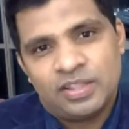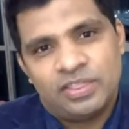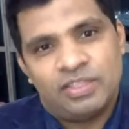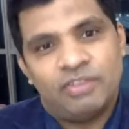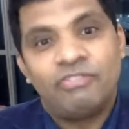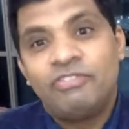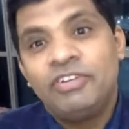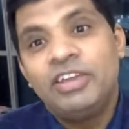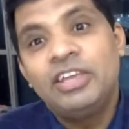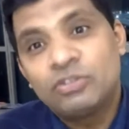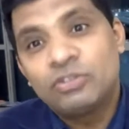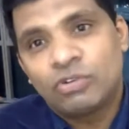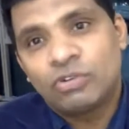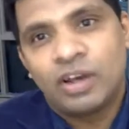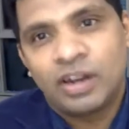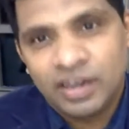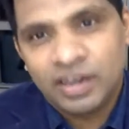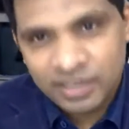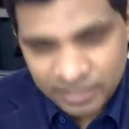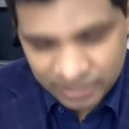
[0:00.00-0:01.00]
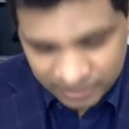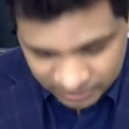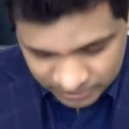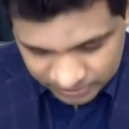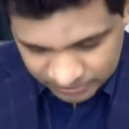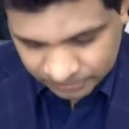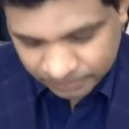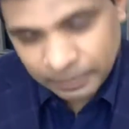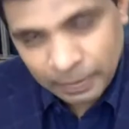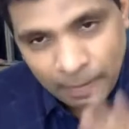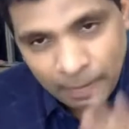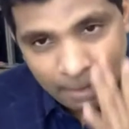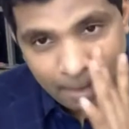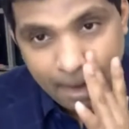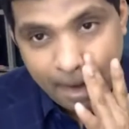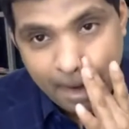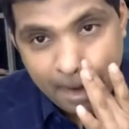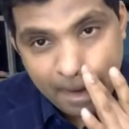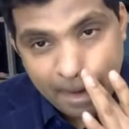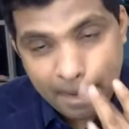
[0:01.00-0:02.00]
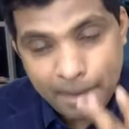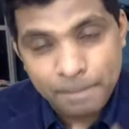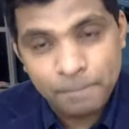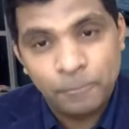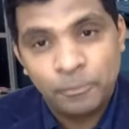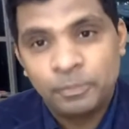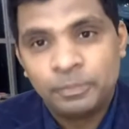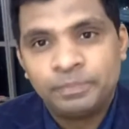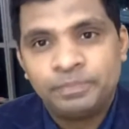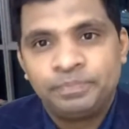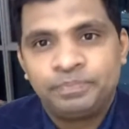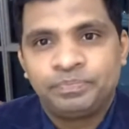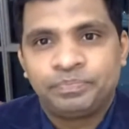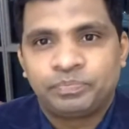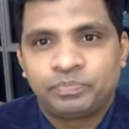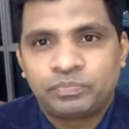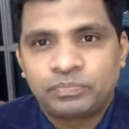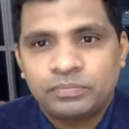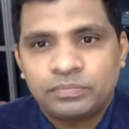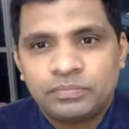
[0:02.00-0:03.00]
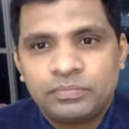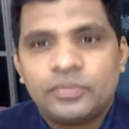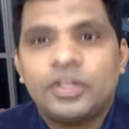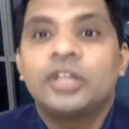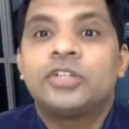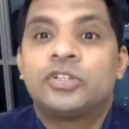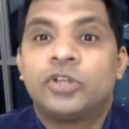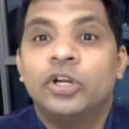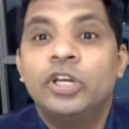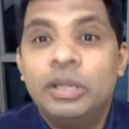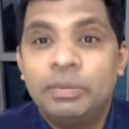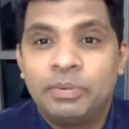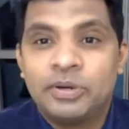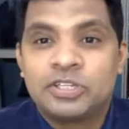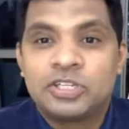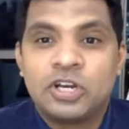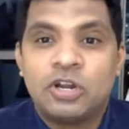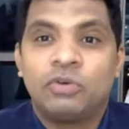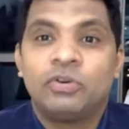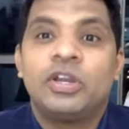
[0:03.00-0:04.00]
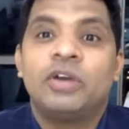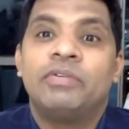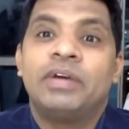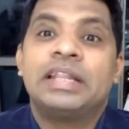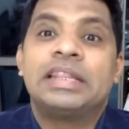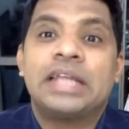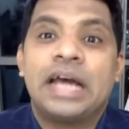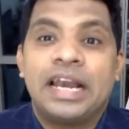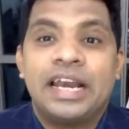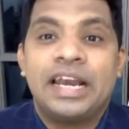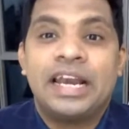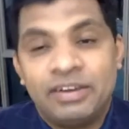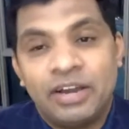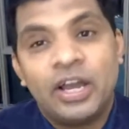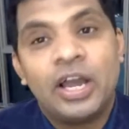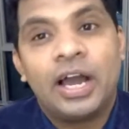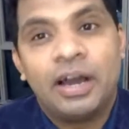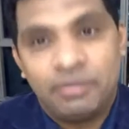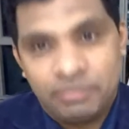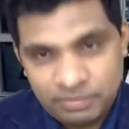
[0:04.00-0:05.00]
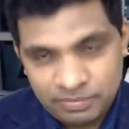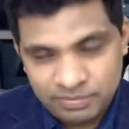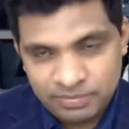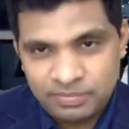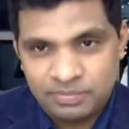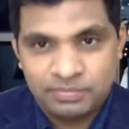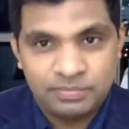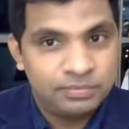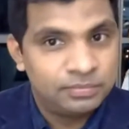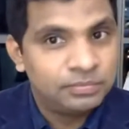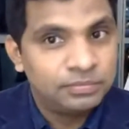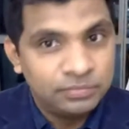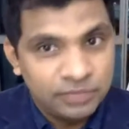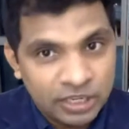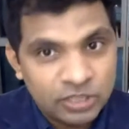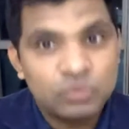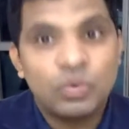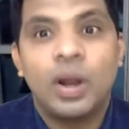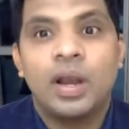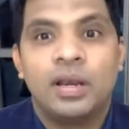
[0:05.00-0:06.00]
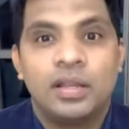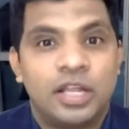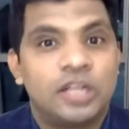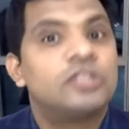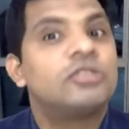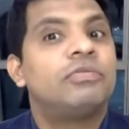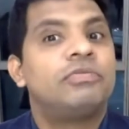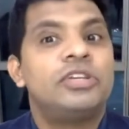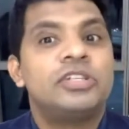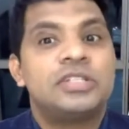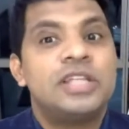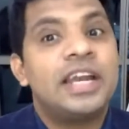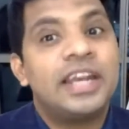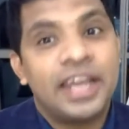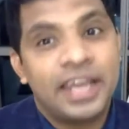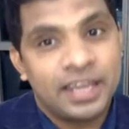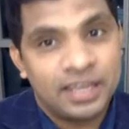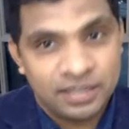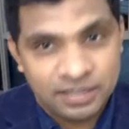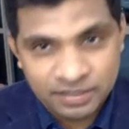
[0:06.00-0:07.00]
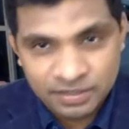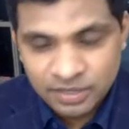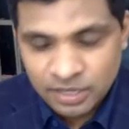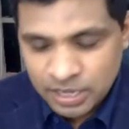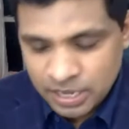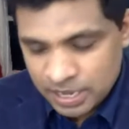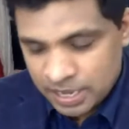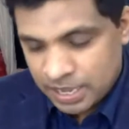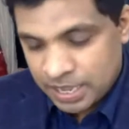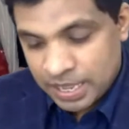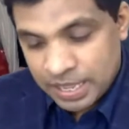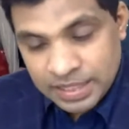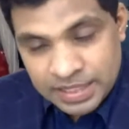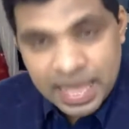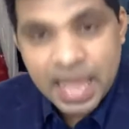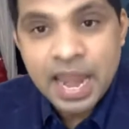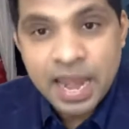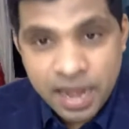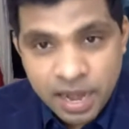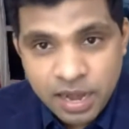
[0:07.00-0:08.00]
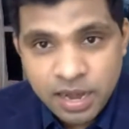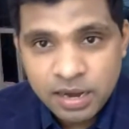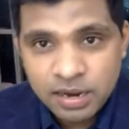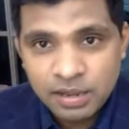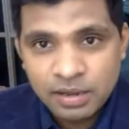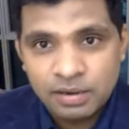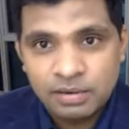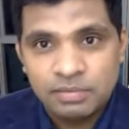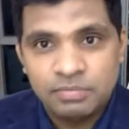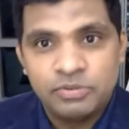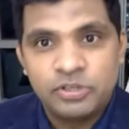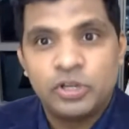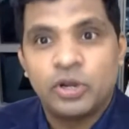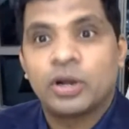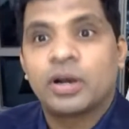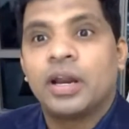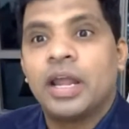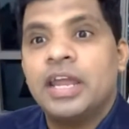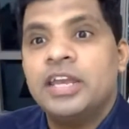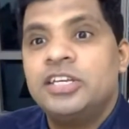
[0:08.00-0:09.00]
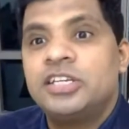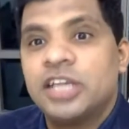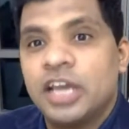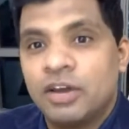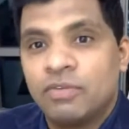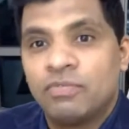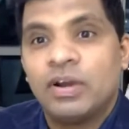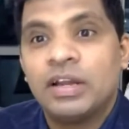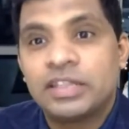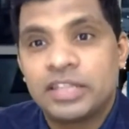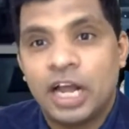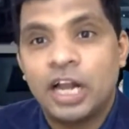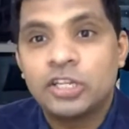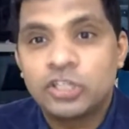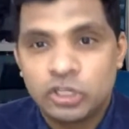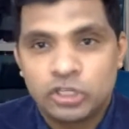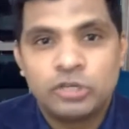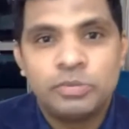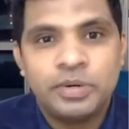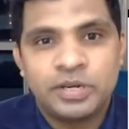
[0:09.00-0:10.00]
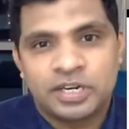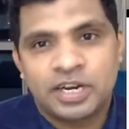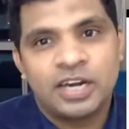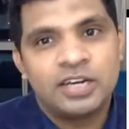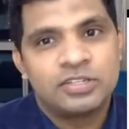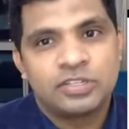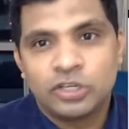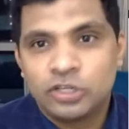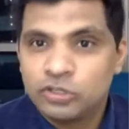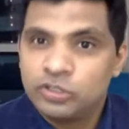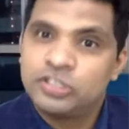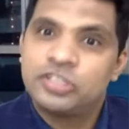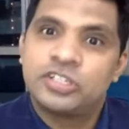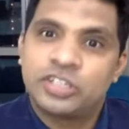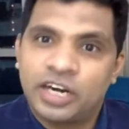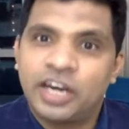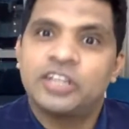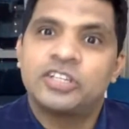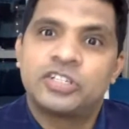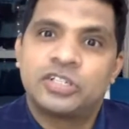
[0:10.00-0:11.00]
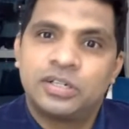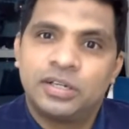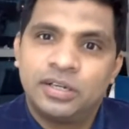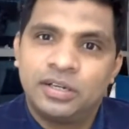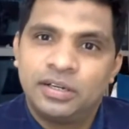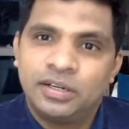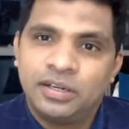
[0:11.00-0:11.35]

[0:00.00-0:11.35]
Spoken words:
The fees for it is 20% of your wealth already you have. That's one. That's the fees they take it. Then your entire wealth also to be transferred to this trust.